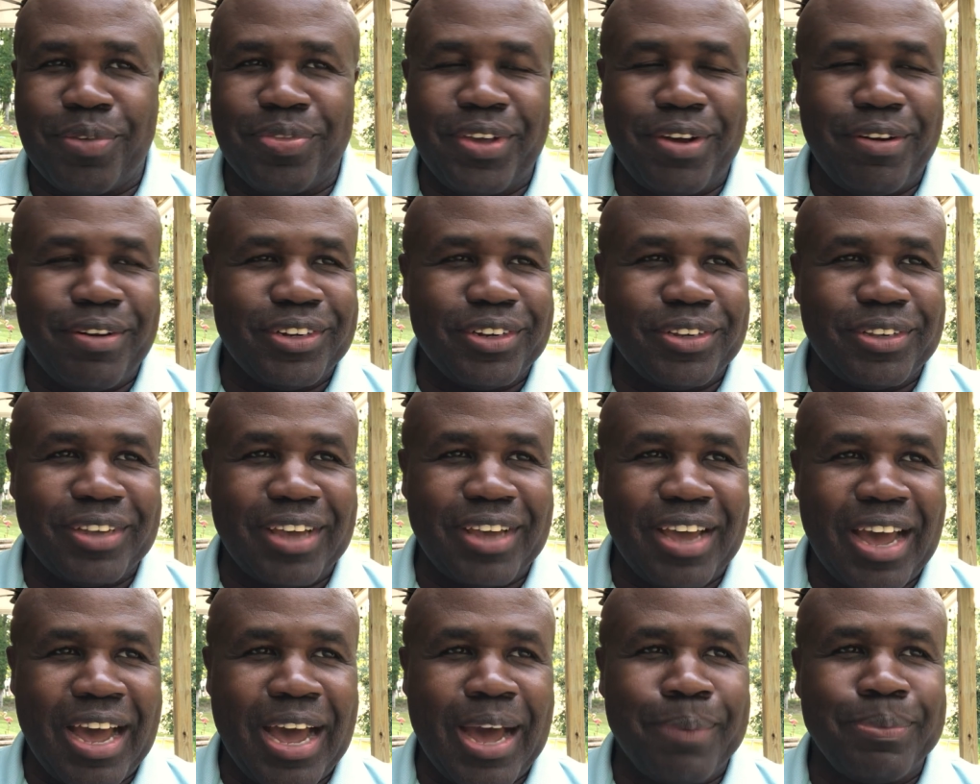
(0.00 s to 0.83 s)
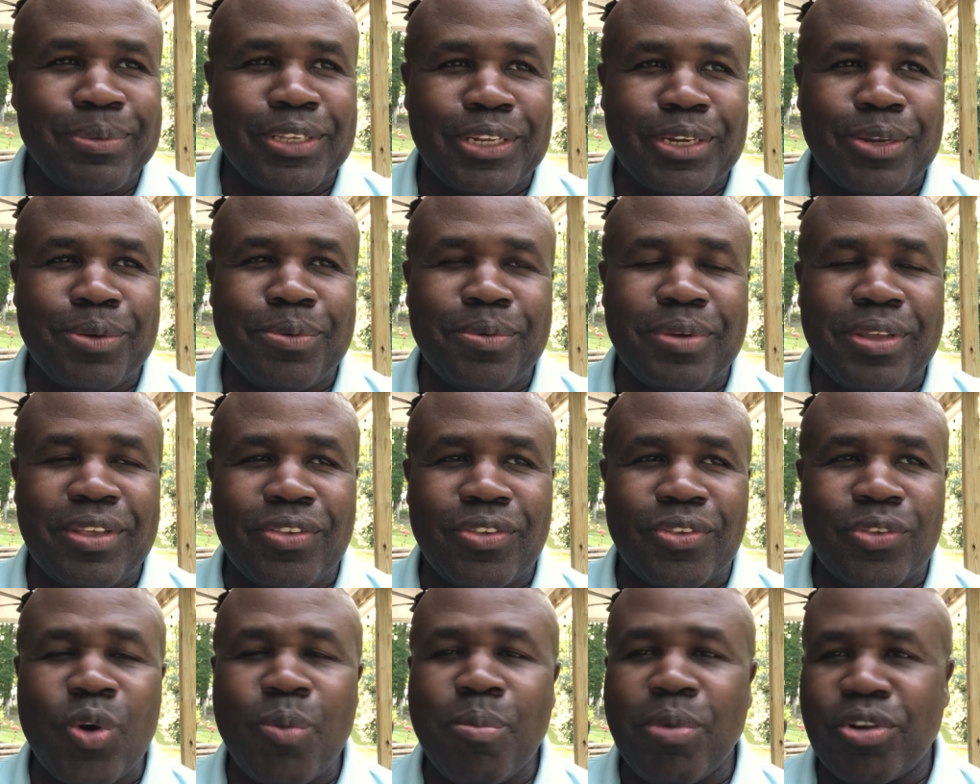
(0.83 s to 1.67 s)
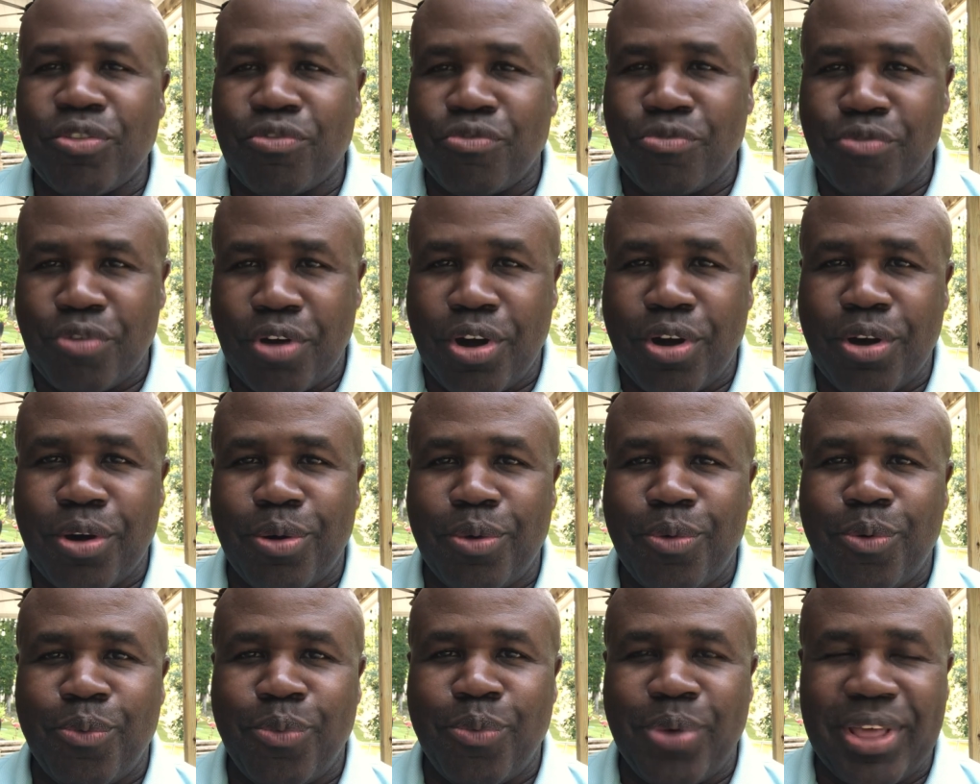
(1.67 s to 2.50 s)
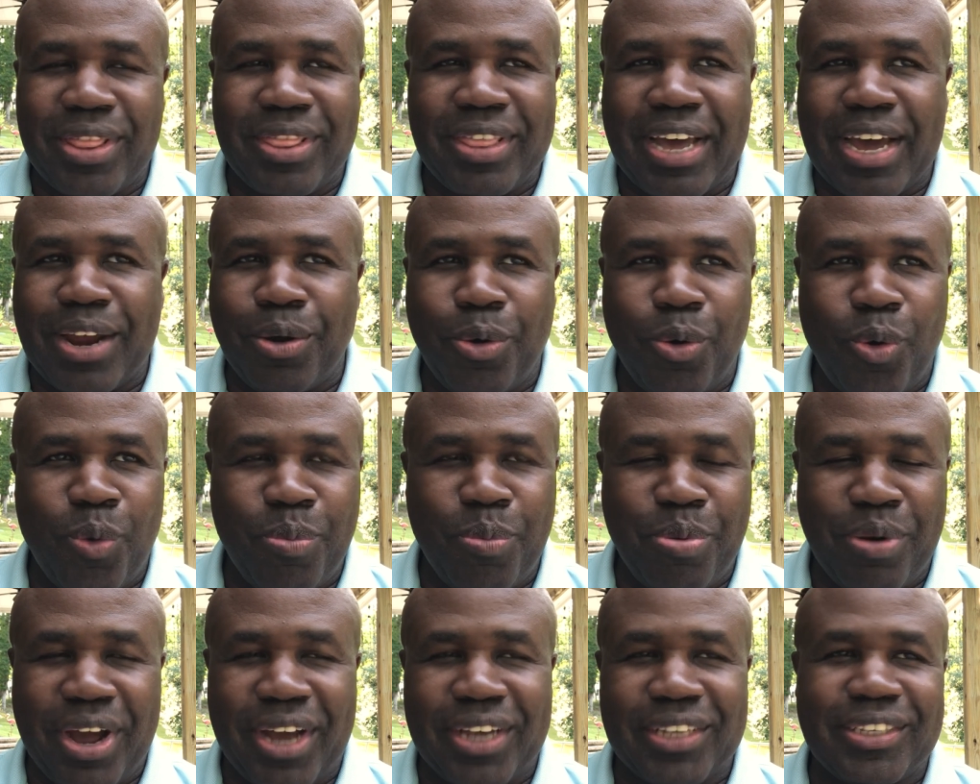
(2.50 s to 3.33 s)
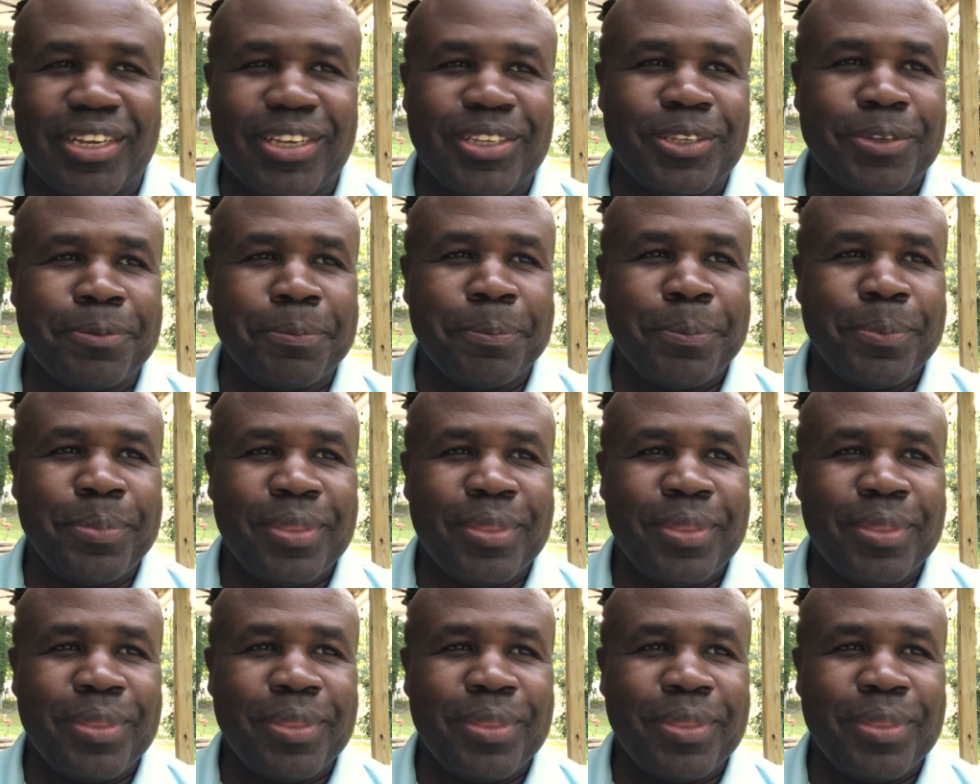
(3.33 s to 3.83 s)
There is just absolutely so much wrong with that whole process.